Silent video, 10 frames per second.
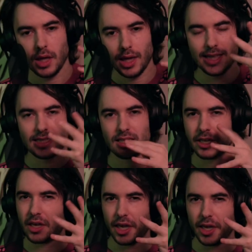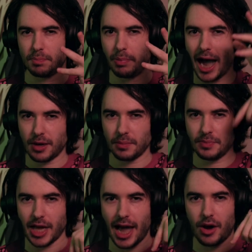It's like a bottom
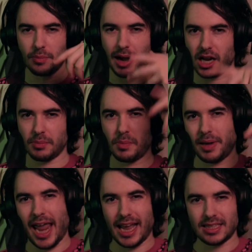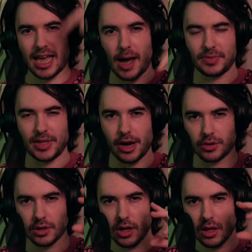up and top
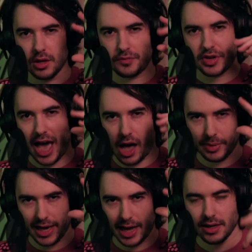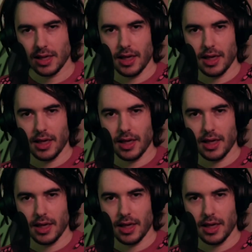down phenomenon.